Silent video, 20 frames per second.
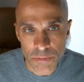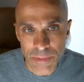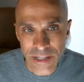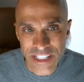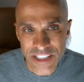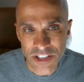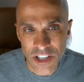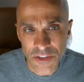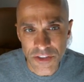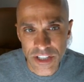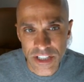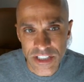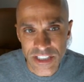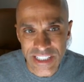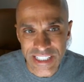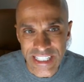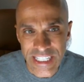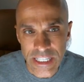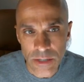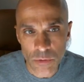based on this
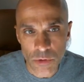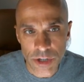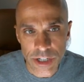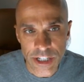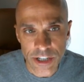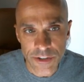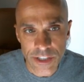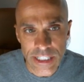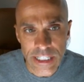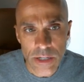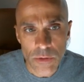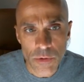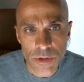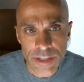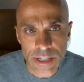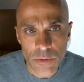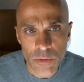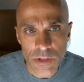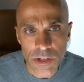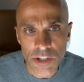keyword here. The keyword
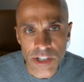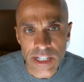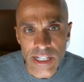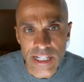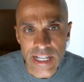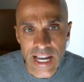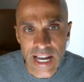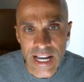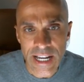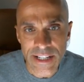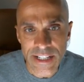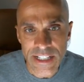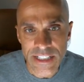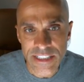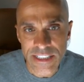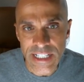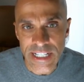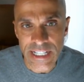that we're looking at, it's